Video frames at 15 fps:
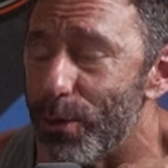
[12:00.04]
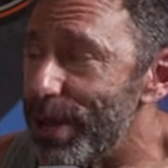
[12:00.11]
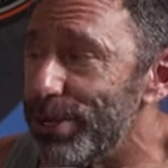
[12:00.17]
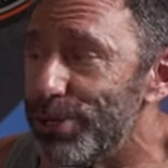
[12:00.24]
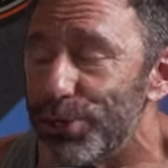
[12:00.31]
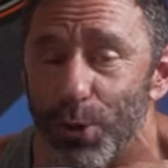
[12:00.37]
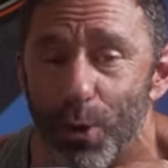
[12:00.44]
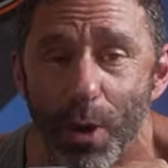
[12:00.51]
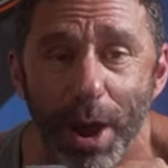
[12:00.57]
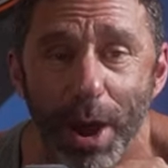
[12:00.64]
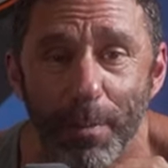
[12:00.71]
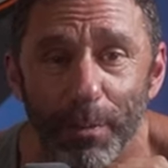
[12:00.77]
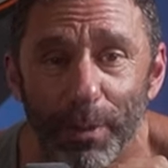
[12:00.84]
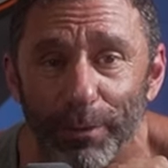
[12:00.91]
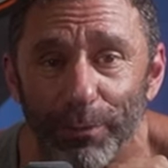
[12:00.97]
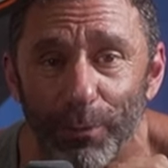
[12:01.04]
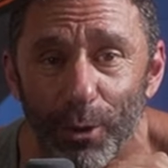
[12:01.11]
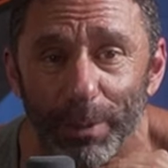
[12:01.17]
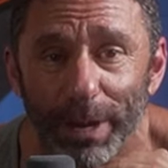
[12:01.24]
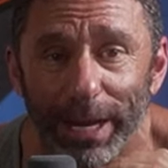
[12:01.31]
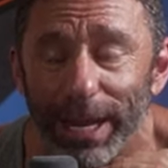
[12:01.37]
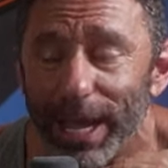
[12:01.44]
enjoy
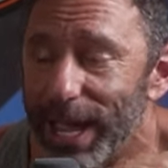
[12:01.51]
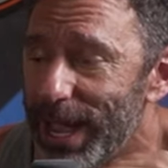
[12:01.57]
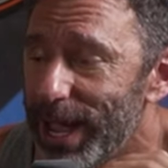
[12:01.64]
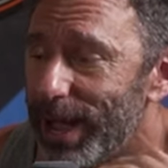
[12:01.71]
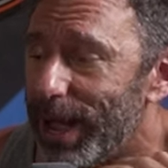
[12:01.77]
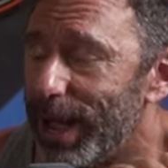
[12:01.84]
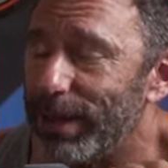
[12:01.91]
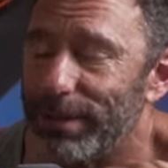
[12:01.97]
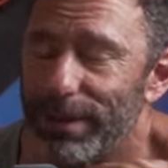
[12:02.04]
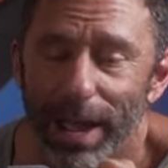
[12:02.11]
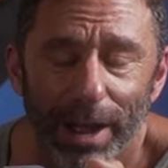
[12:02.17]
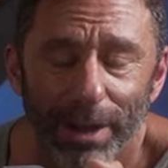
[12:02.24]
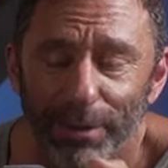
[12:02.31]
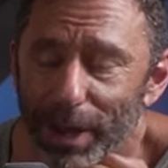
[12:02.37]
performing. I I,